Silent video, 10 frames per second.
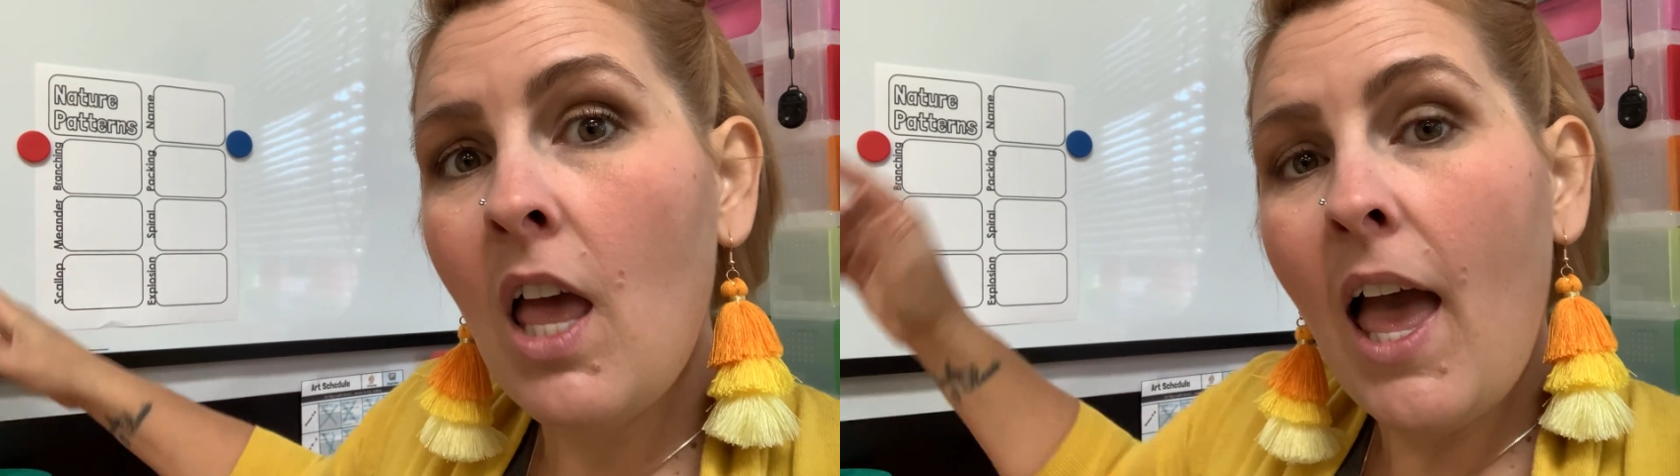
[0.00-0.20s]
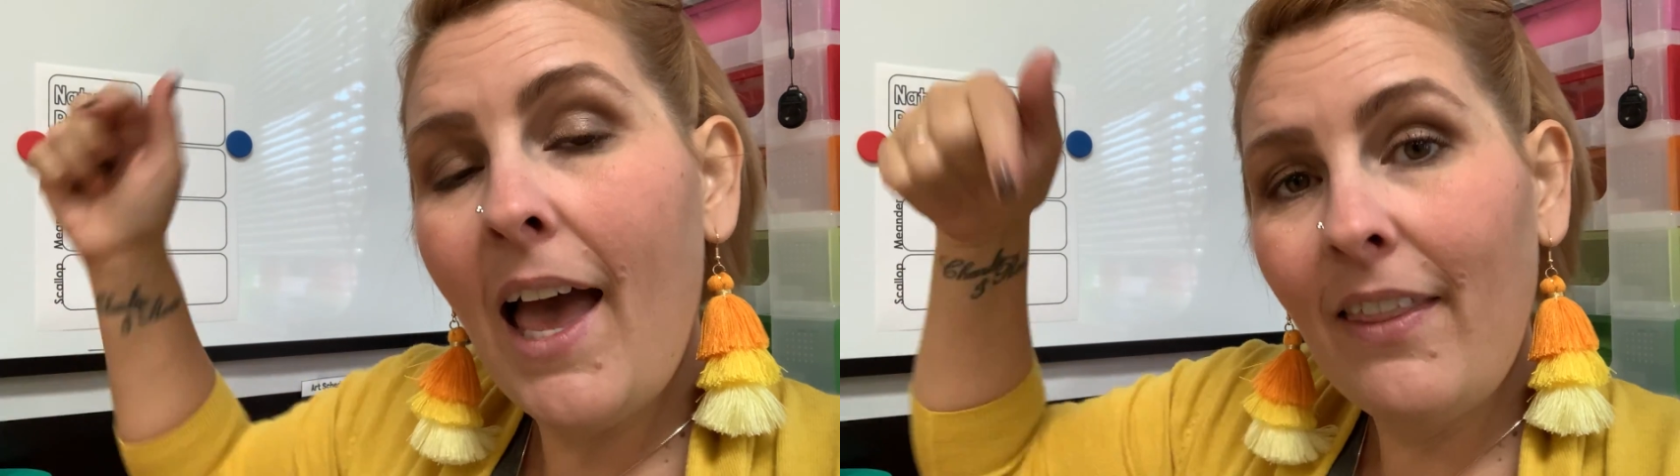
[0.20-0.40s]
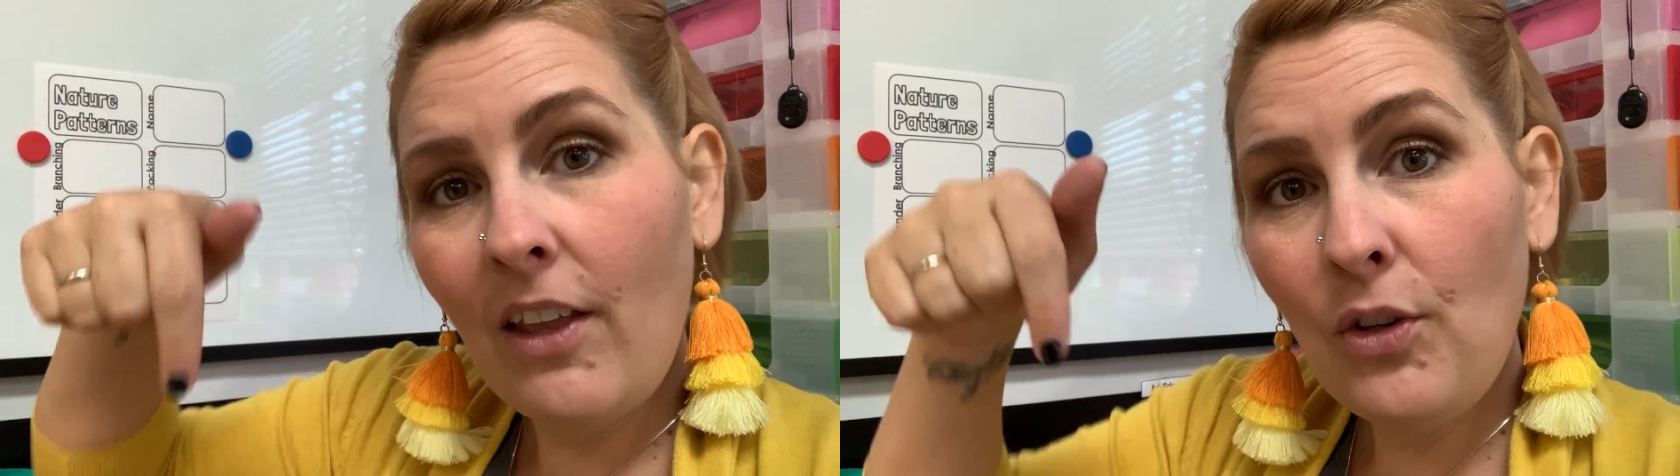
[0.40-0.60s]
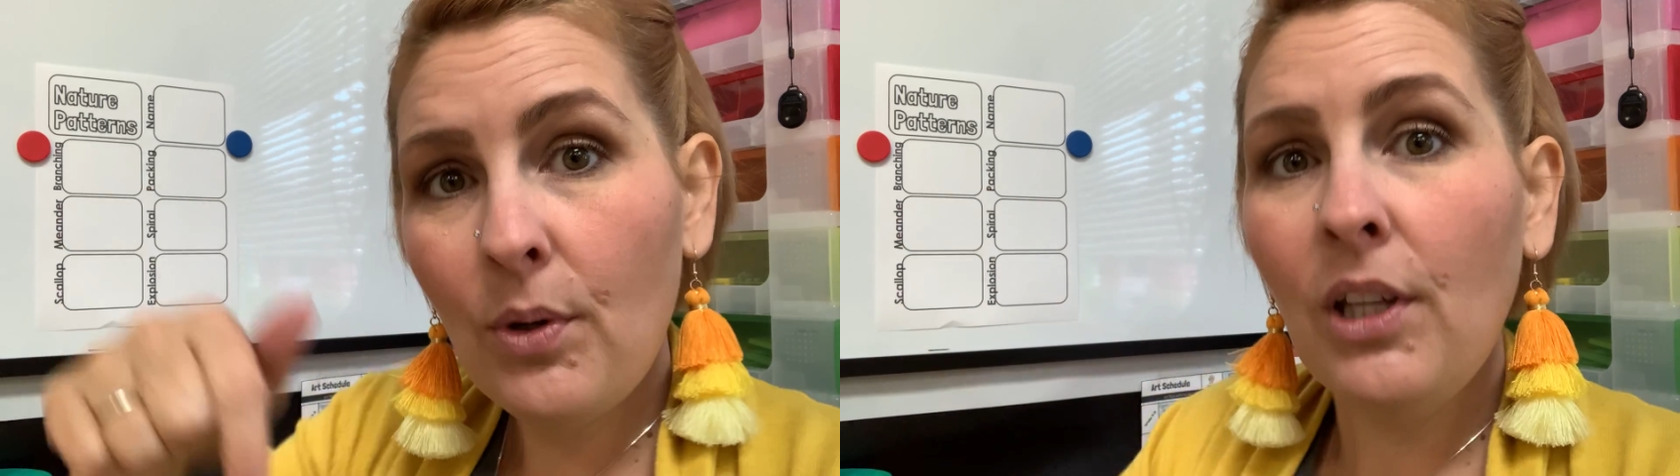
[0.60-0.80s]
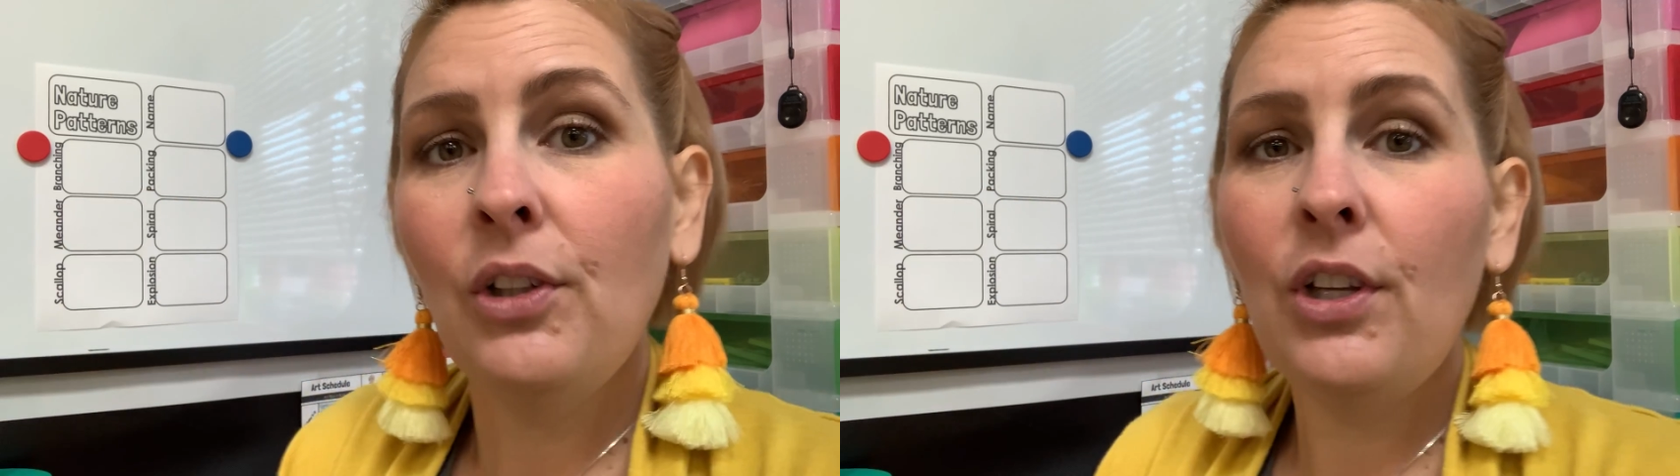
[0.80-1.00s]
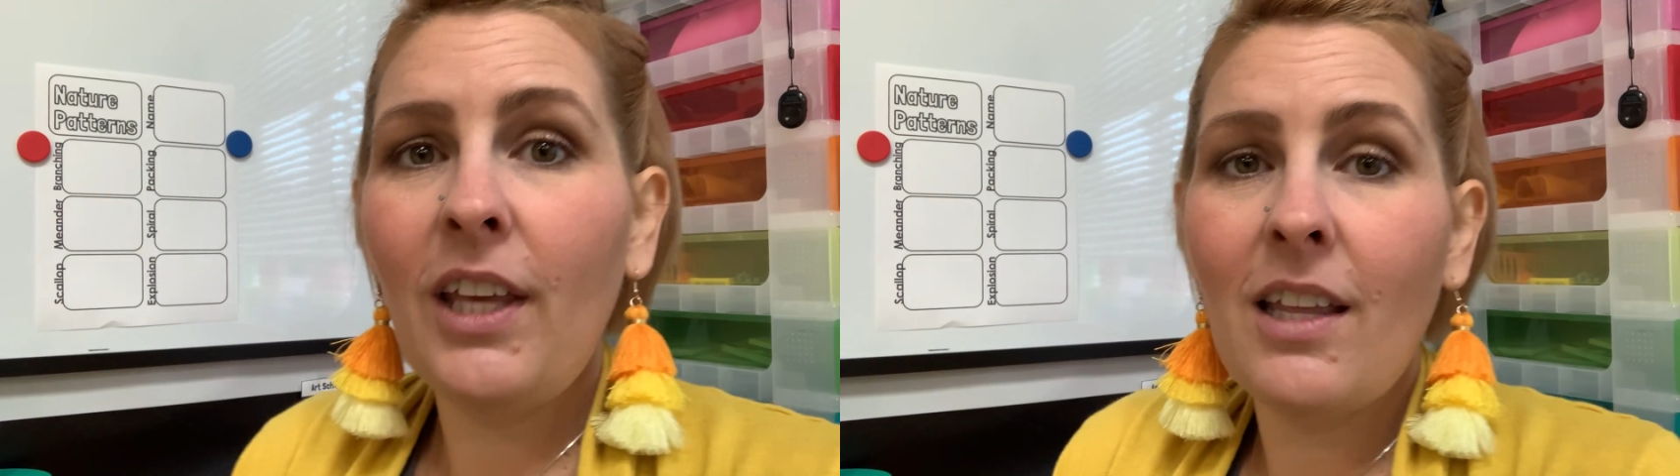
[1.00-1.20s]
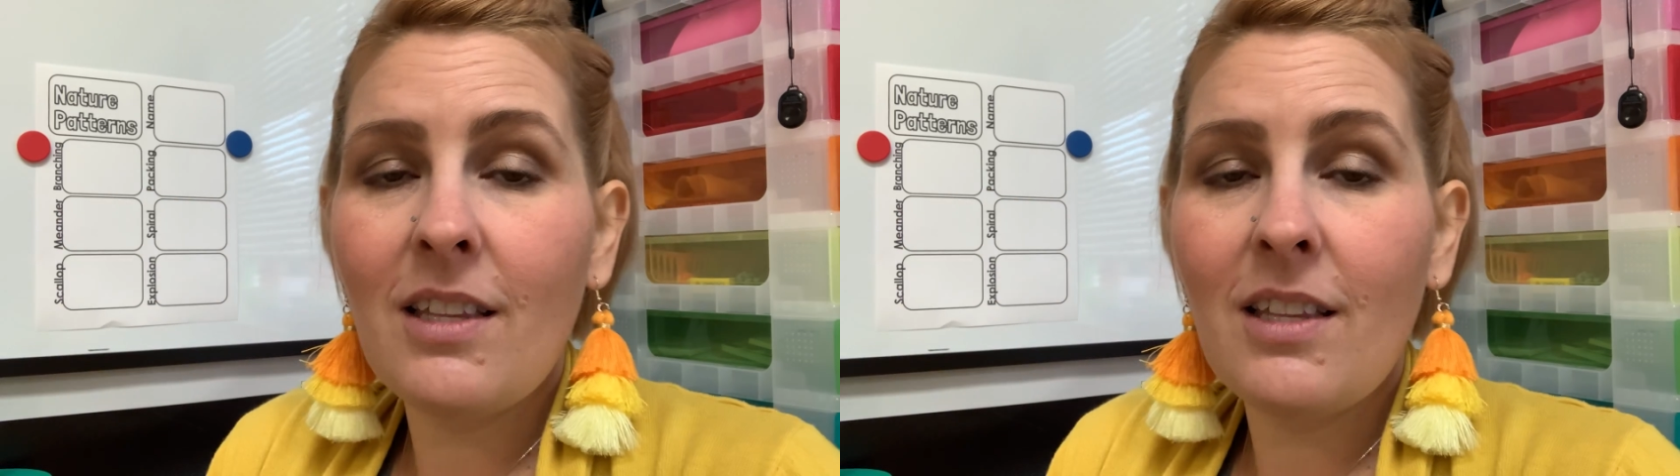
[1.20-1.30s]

and then you can look at the